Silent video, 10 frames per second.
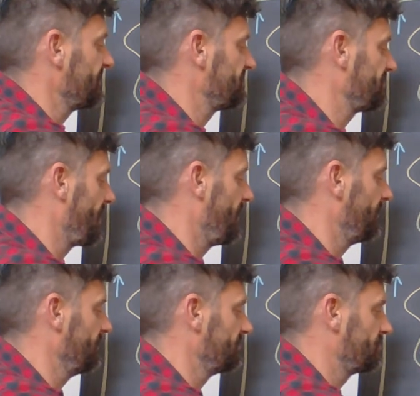
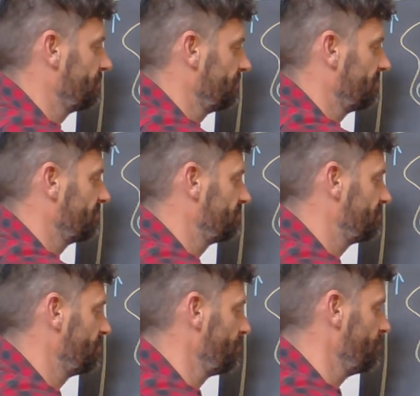scale is good
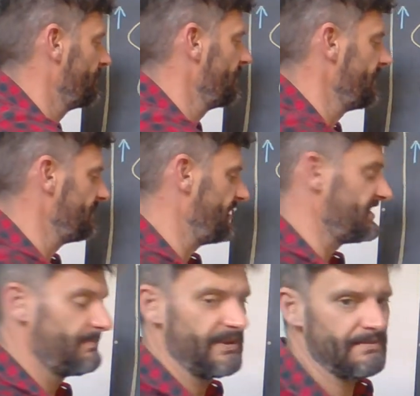too. Now
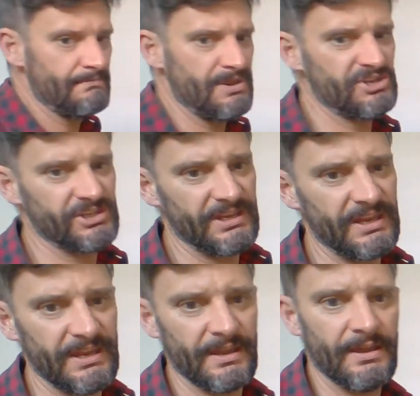you're being measured
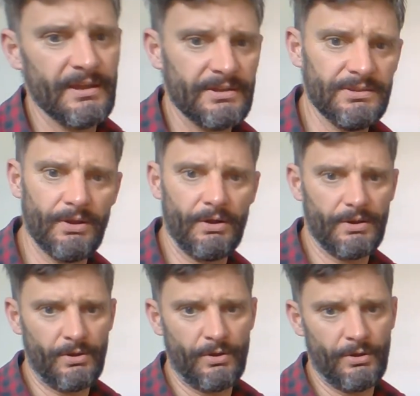here not
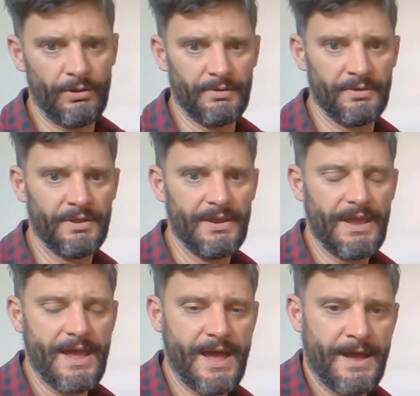on
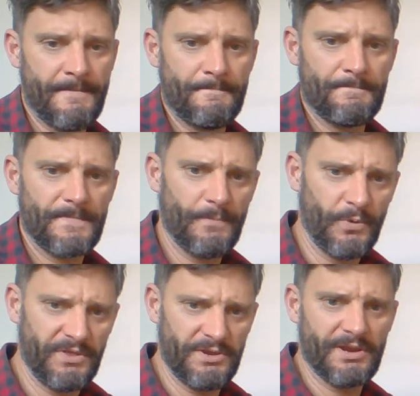
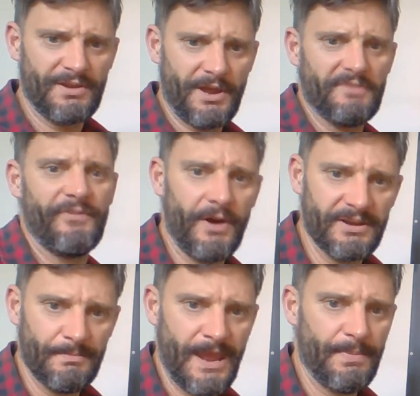whether you can go find
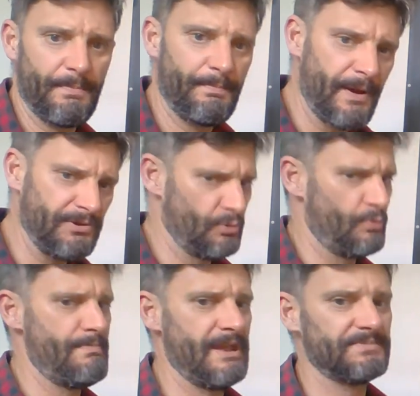a map, but your
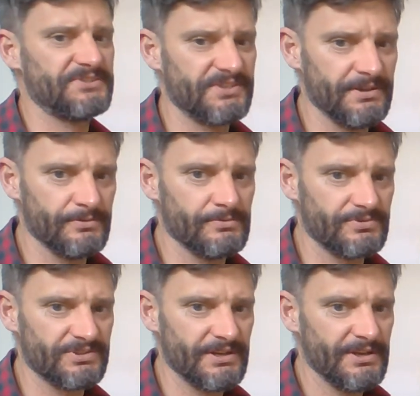map
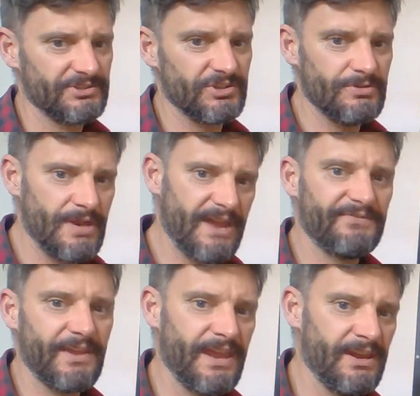skills. So you have
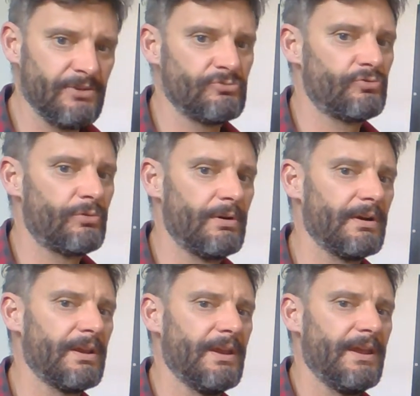to hand draw
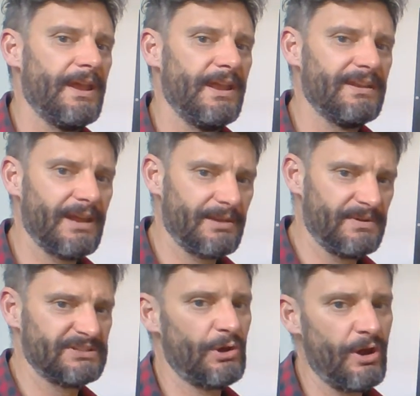it, and you take a bit
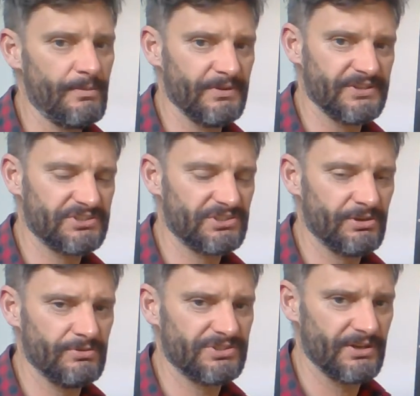of time with this
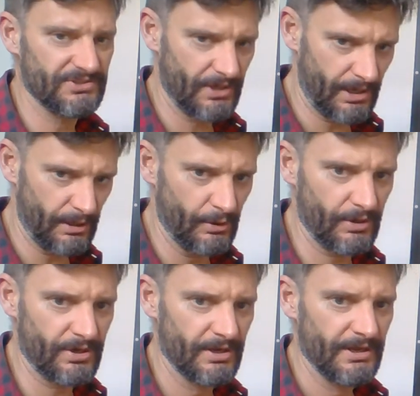too. So it's got to
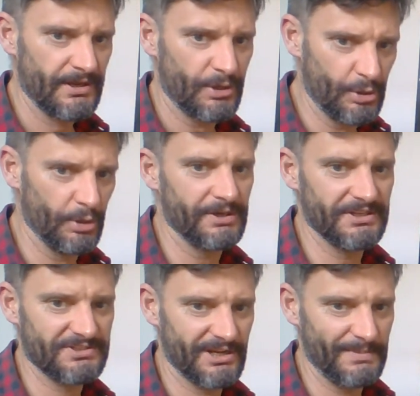look good,
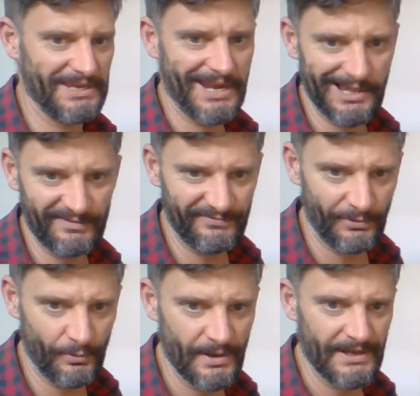it's got to be
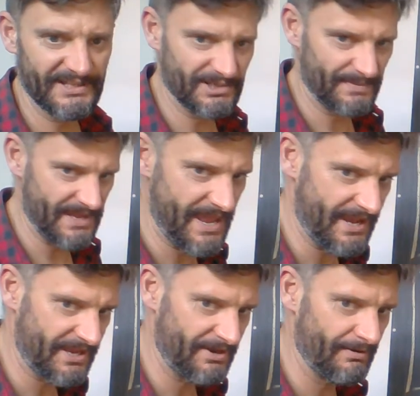colourful, it's got to
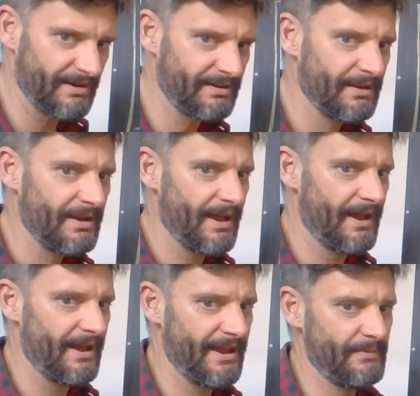accurate,
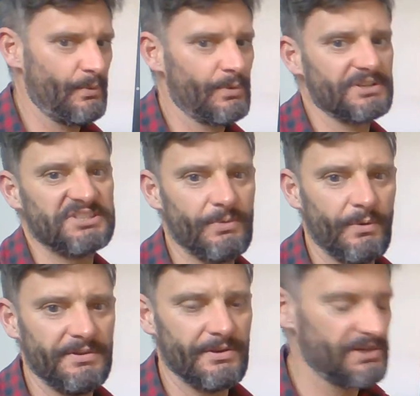and we want to see
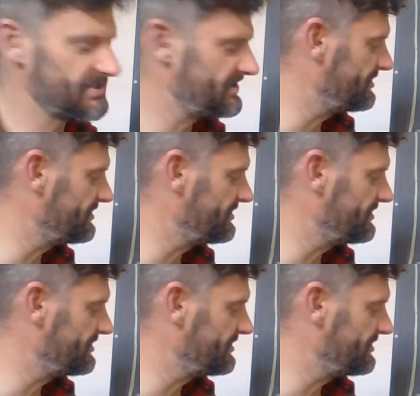what you guys can